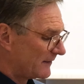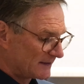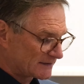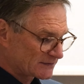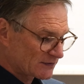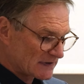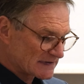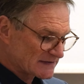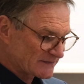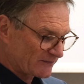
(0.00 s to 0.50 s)
the
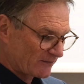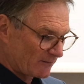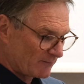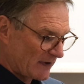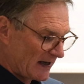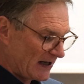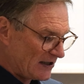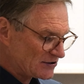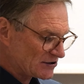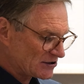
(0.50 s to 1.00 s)

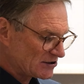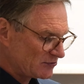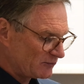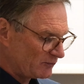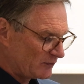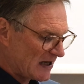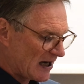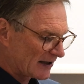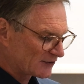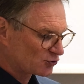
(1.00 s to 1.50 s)

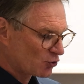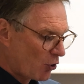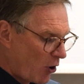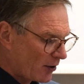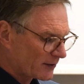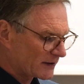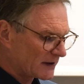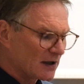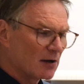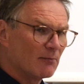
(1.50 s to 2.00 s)
transformation we are
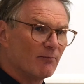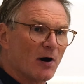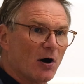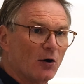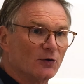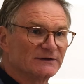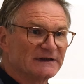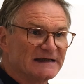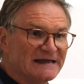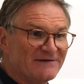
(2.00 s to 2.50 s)
talking
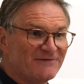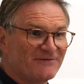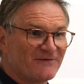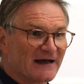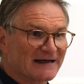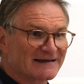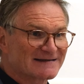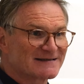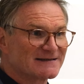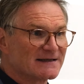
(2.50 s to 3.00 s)
about
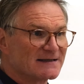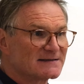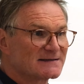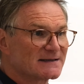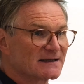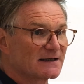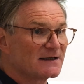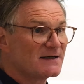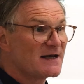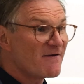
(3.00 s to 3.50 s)
affects
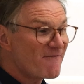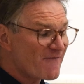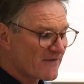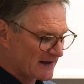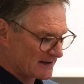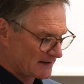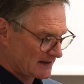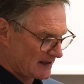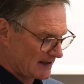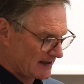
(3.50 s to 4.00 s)

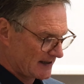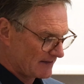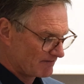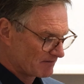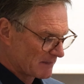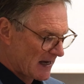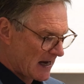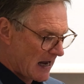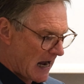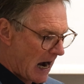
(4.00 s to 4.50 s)
significantly
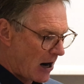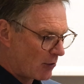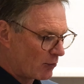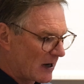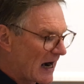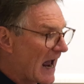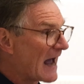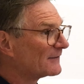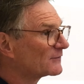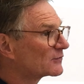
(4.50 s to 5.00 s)

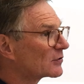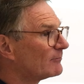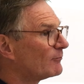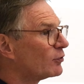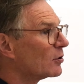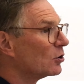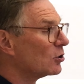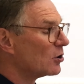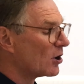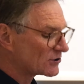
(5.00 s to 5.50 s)
our
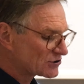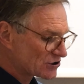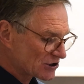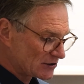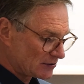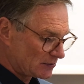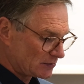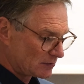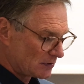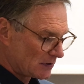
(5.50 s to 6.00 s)

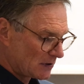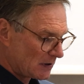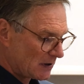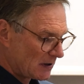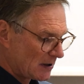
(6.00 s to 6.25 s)
anthropological